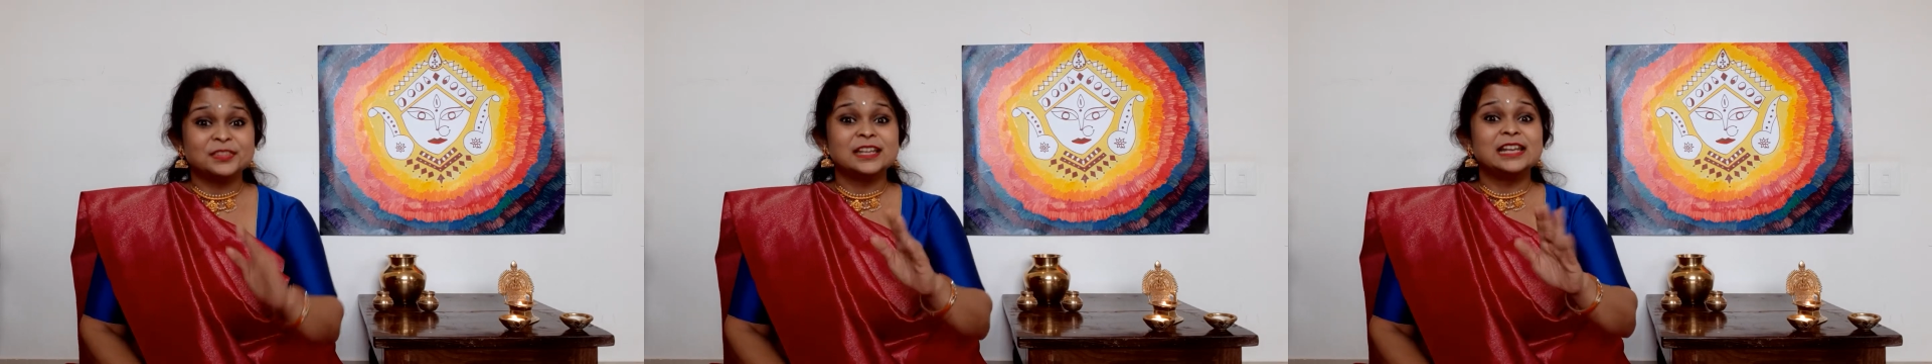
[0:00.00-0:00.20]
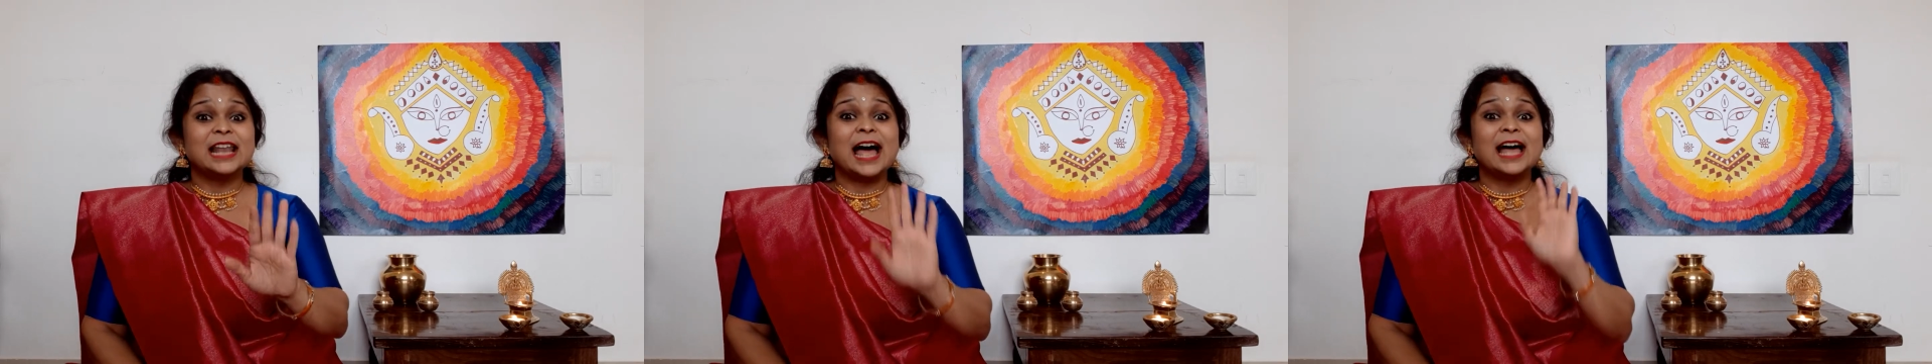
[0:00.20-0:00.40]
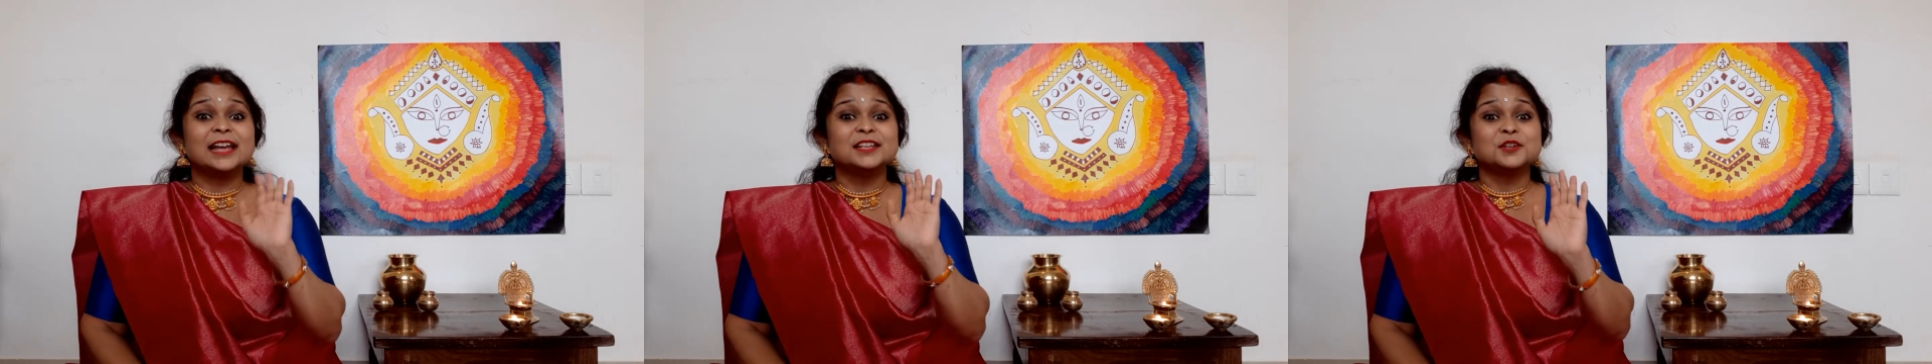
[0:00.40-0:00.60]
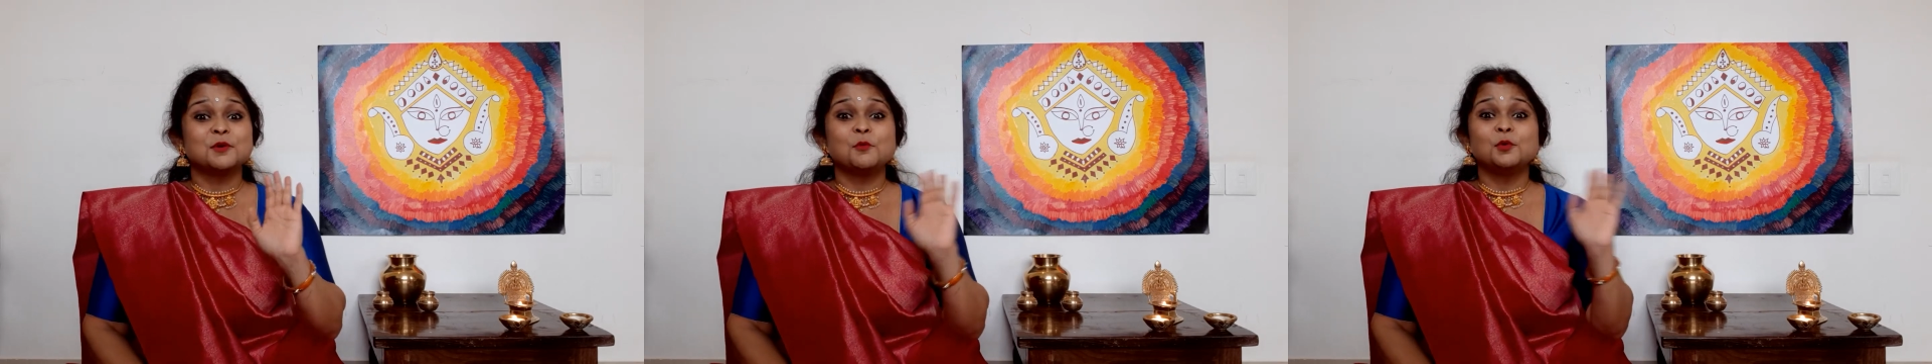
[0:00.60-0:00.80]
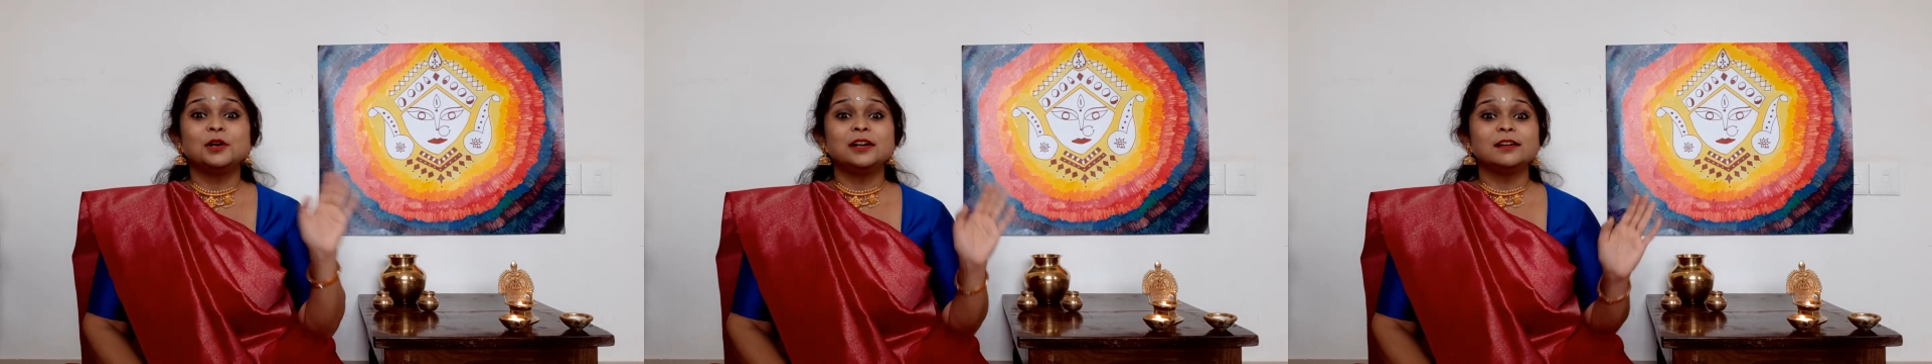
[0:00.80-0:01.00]
land
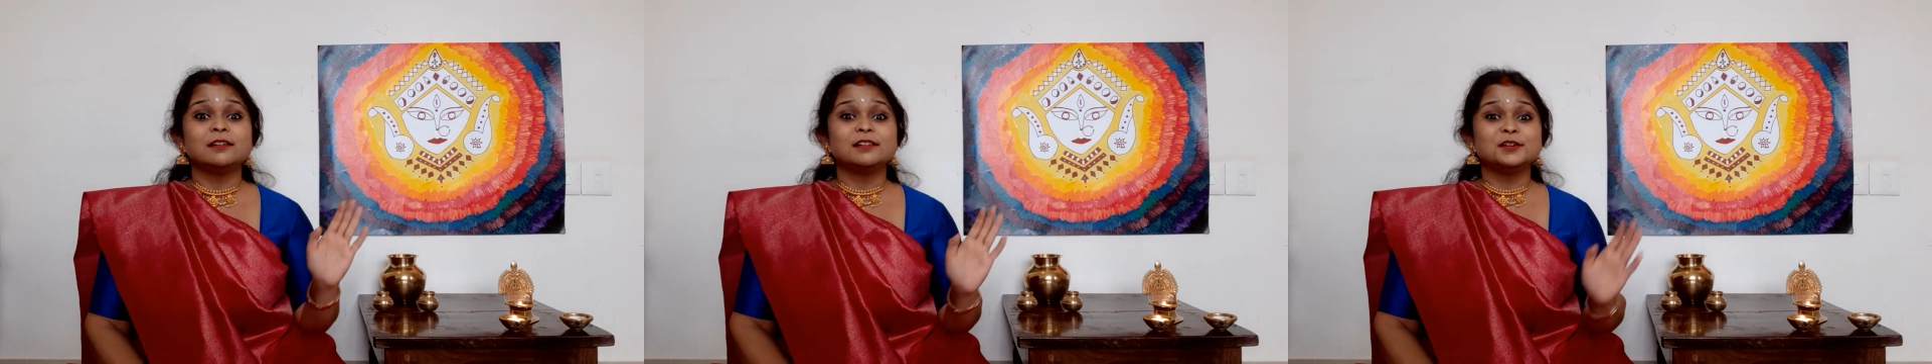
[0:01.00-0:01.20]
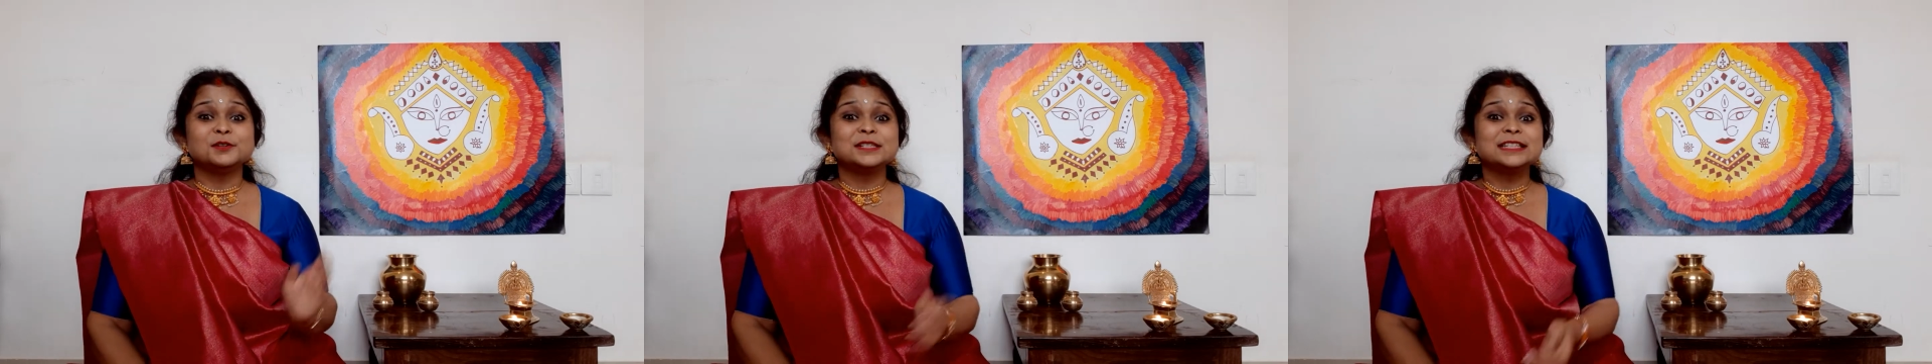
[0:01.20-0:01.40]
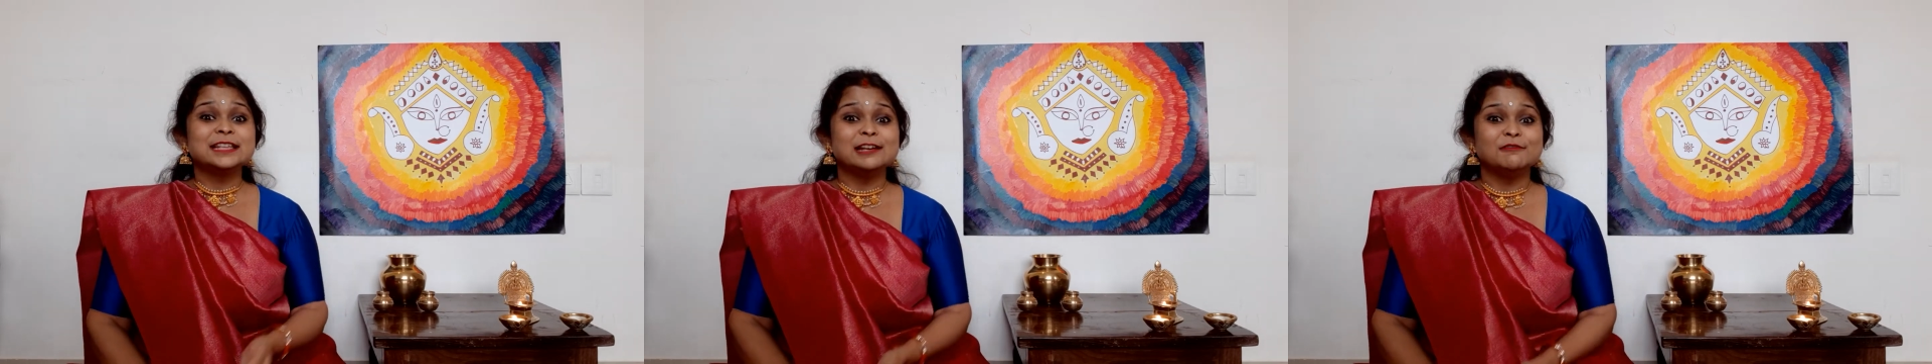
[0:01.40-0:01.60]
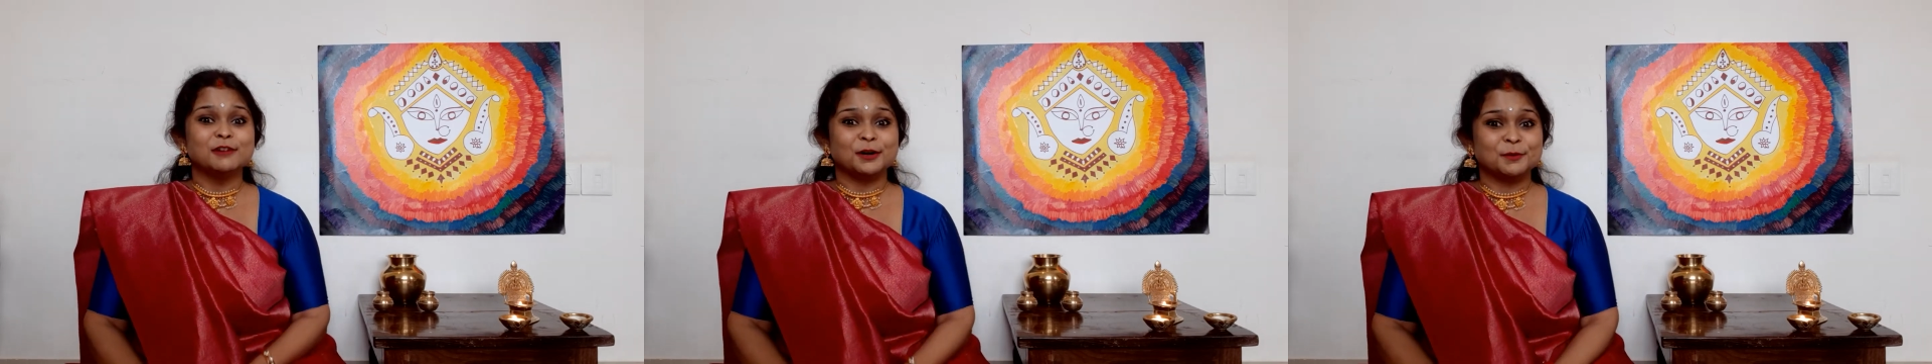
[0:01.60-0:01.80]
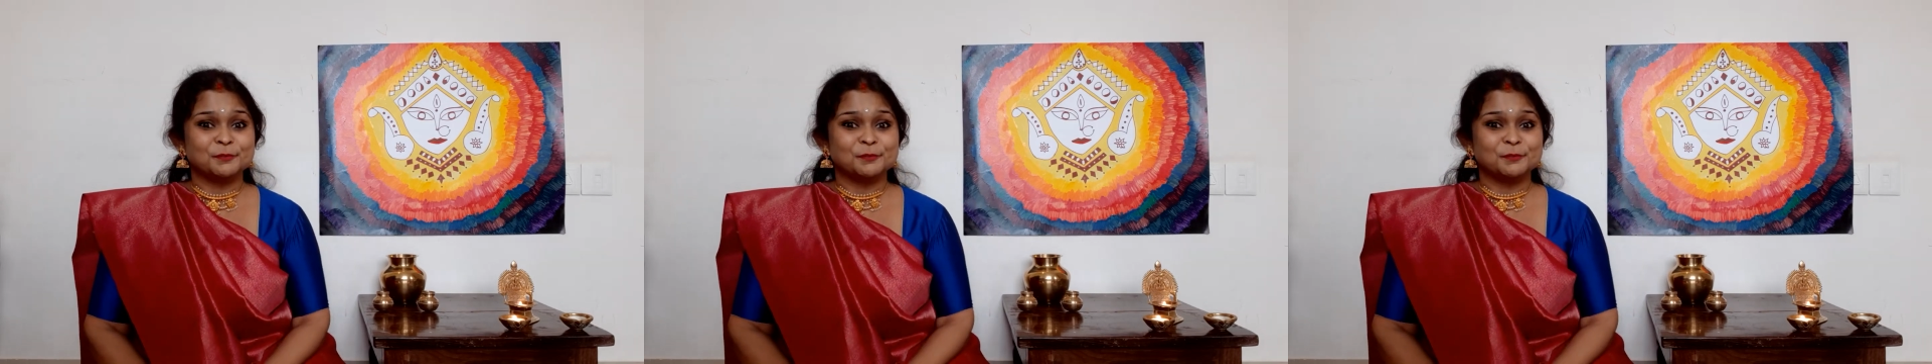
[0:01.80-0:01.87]
would turn to silver.